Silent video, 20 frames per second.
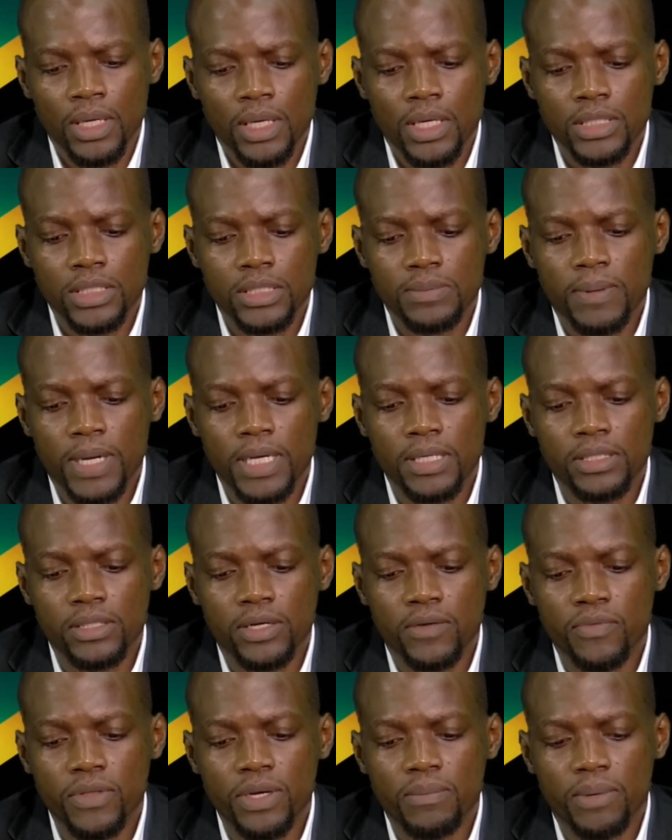In spite
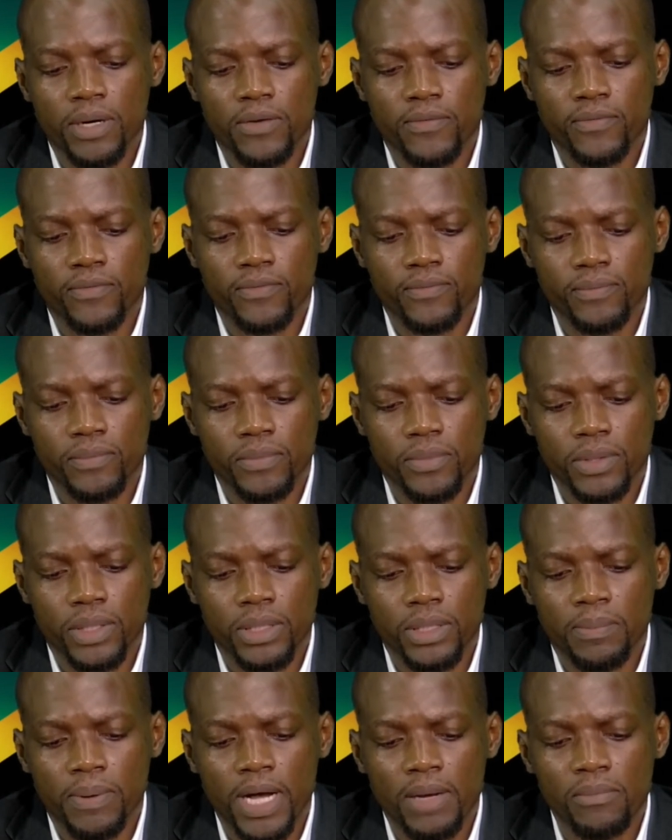of the above, the
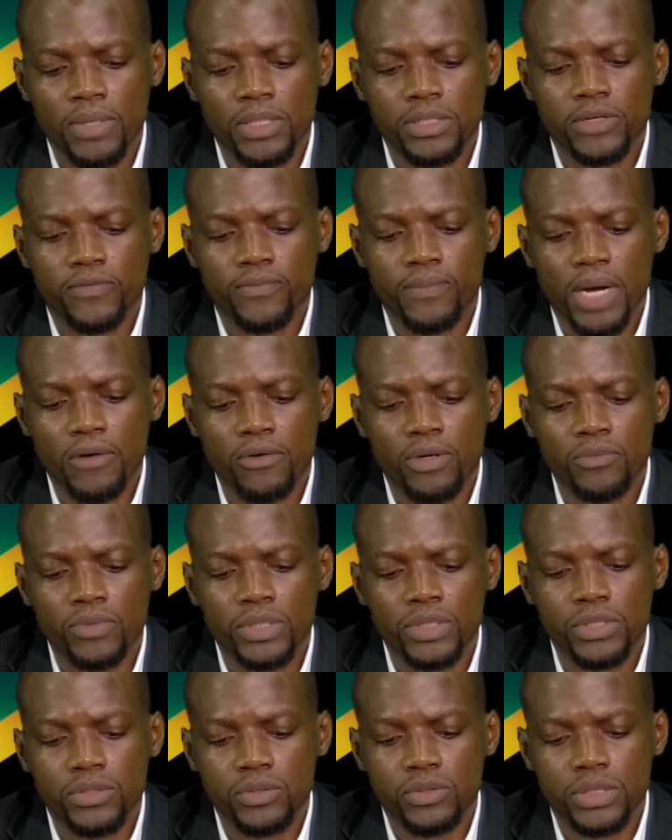Department of Marine
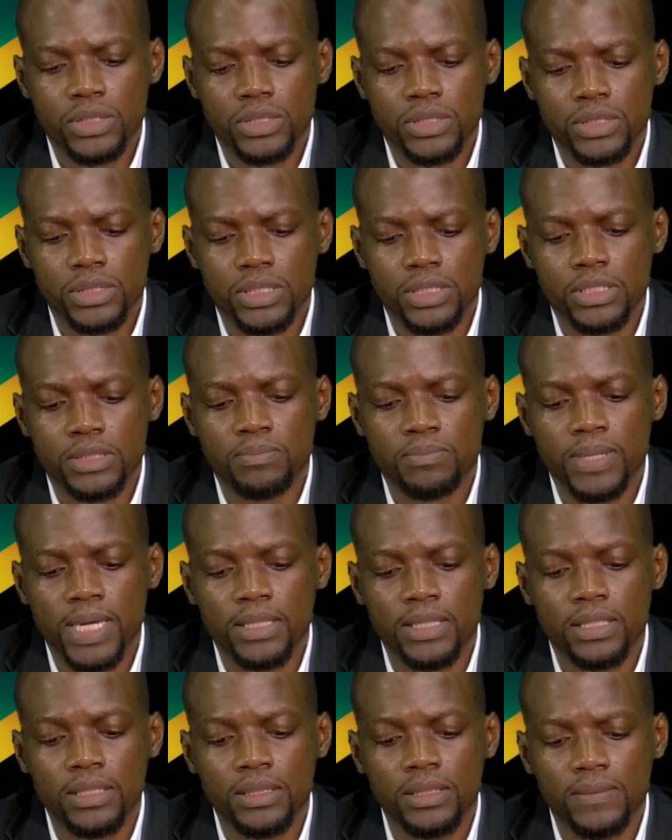Resources is
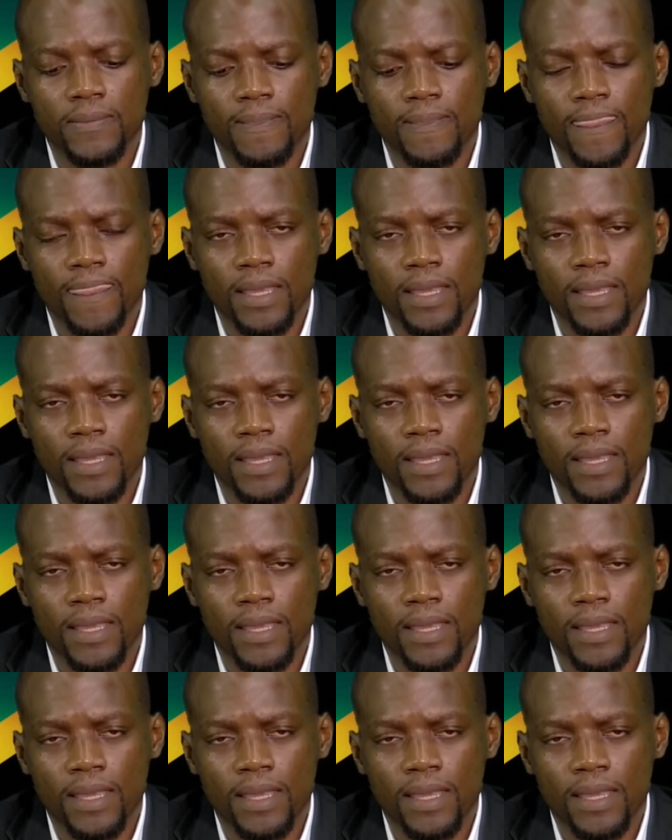planning